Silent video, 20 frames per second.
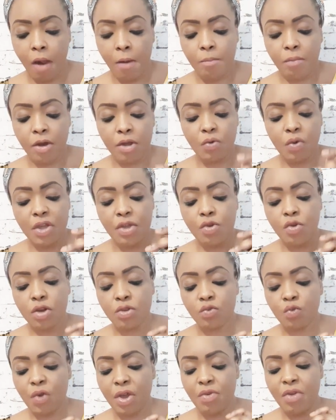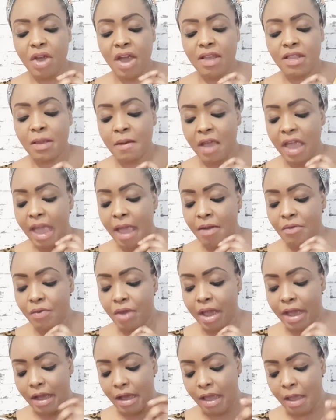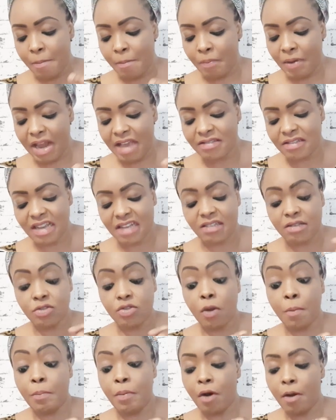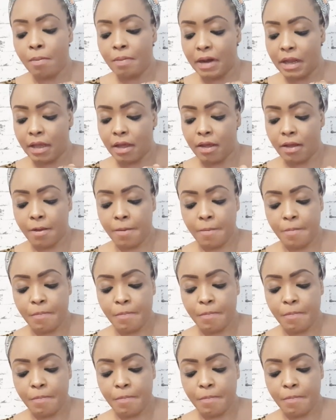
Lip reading: But when you go, when you are in the area, a place that is not public,